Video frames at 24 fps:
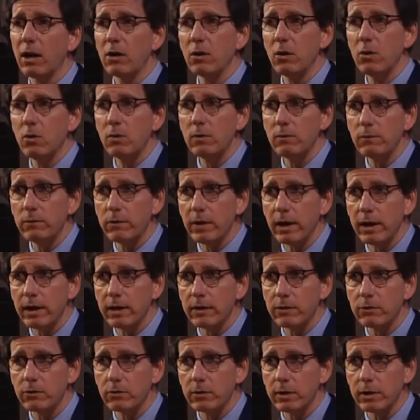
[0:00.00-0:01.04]
our own
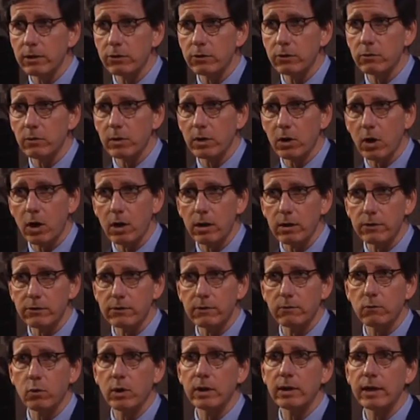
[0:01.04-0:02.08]
faith tradition,
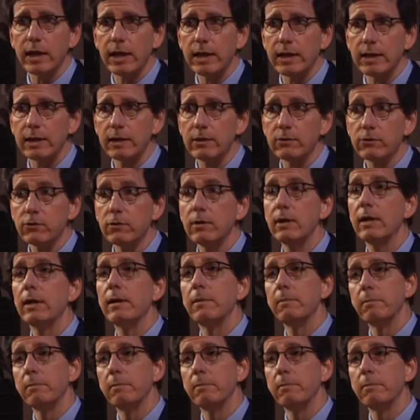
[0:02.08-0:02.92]
regardless of what that is,